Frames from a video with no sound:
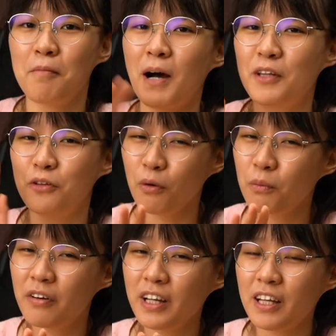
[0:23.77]
But
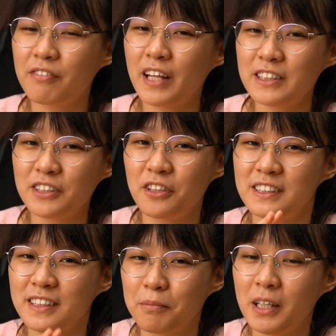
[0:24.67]
don't worry if that's
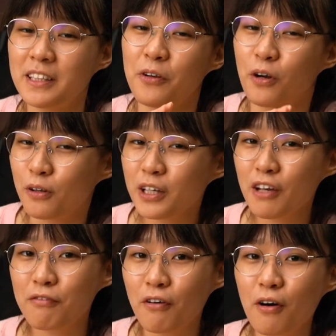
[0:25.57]
not something that you're
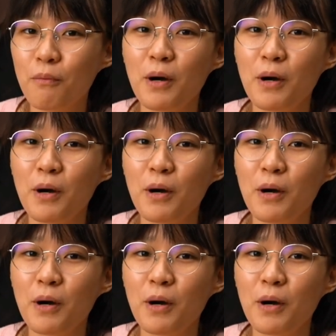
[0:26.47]
looking for.